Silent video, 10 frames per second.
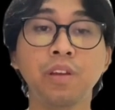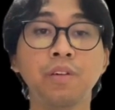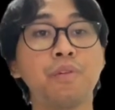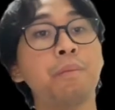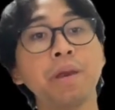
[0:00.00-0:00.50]

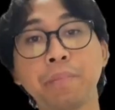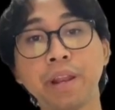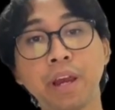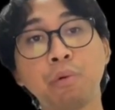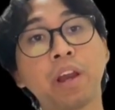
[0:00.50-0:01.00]
For my
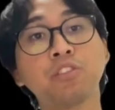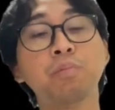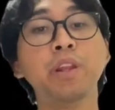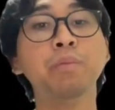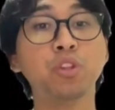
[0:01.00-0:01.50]
part, I will
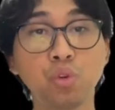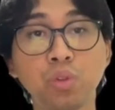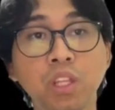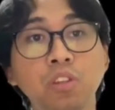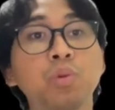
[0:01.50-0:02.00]
explain about two
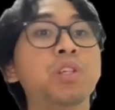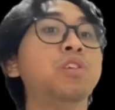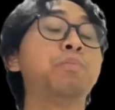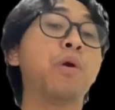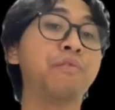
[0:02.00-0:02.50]
things, which
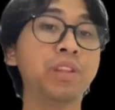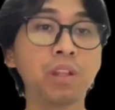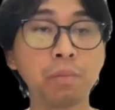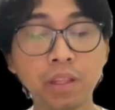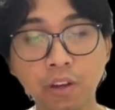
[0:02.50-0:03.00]
is
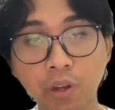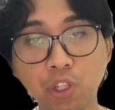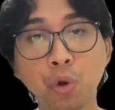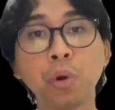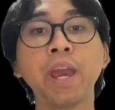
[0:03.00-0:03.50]
profitability
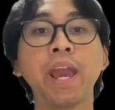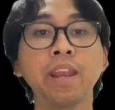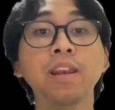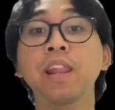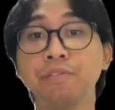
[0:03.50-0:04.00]
ratio
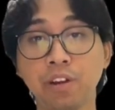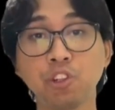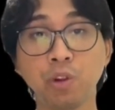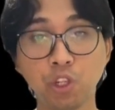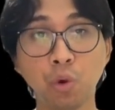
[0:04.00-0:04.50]
and
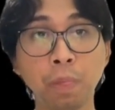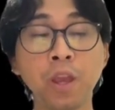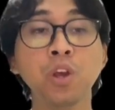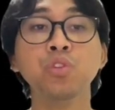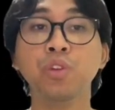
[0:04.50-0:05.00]
leverage ratio.
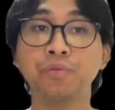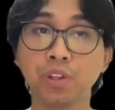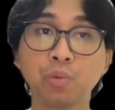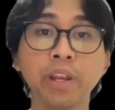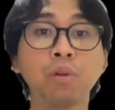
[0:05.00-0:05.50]
So the
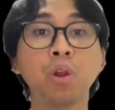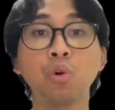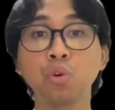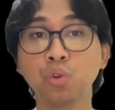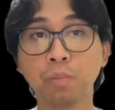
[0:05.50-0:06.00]
first one, I will
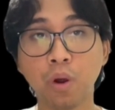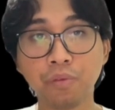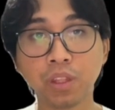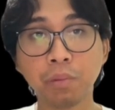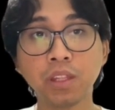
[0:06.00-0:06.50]
go to
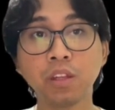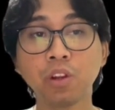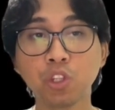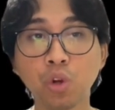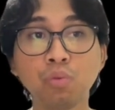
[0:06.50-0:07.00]
profitability
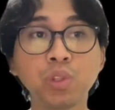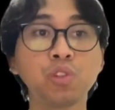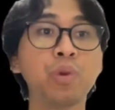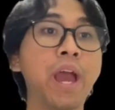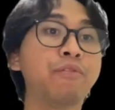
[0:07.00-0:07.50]
ratio, which
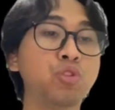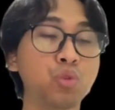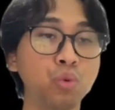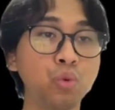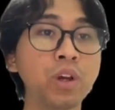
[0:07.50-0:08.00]
is we have
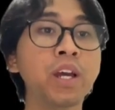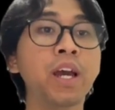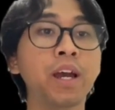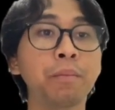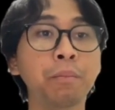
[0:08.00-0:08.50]
two
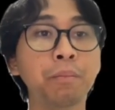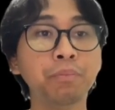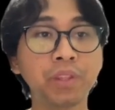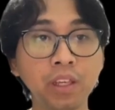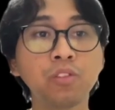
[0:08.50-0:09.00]

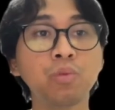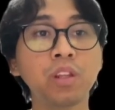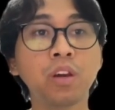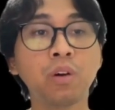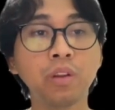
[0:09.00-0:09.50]
things
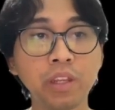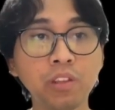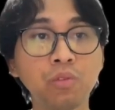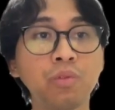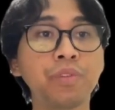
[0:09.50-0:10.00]
on
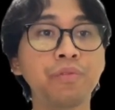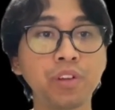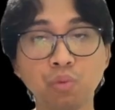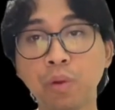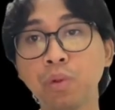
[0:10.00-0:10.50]
this. The
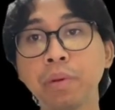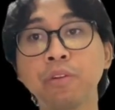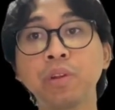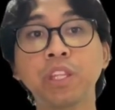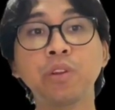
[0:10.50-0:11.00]
first one will be
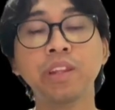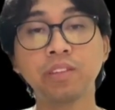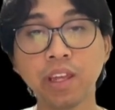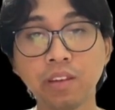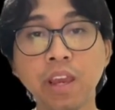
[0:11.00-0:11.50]
return on
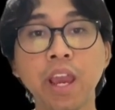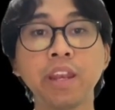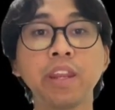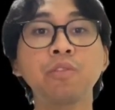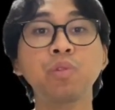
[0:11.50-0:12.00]
asset
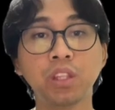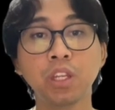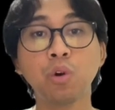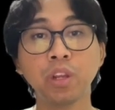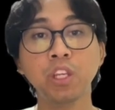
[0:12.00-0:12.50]
and then
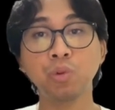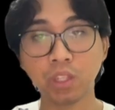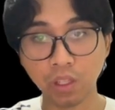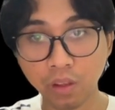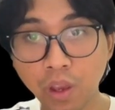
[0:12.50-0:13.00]
return on equity.